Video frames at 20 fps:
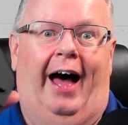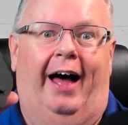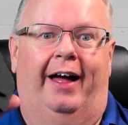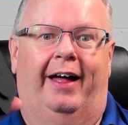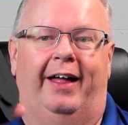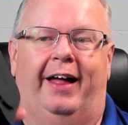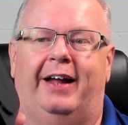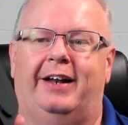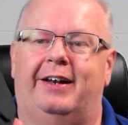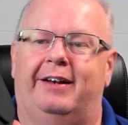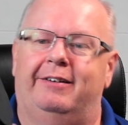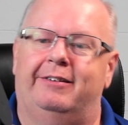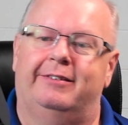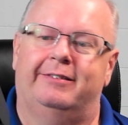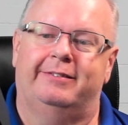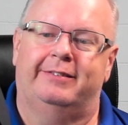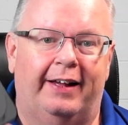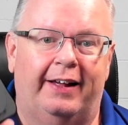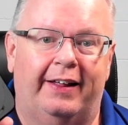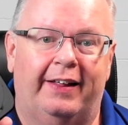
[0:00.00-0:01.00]

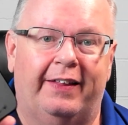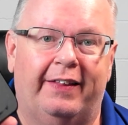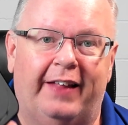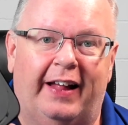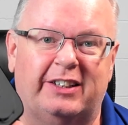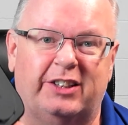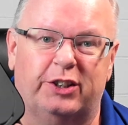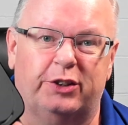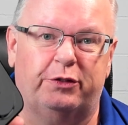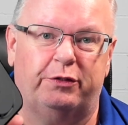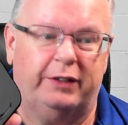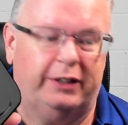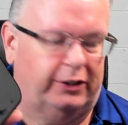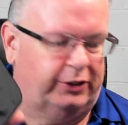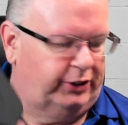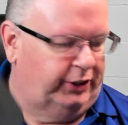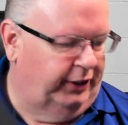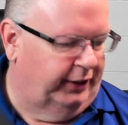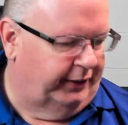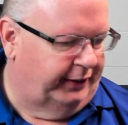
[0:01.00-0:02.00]
That just feels
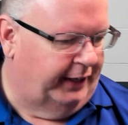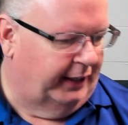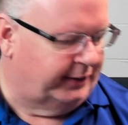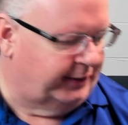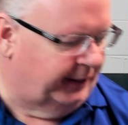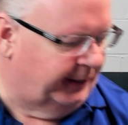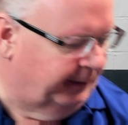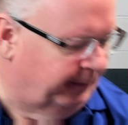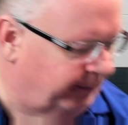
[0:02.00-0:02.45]
good, doesn't it?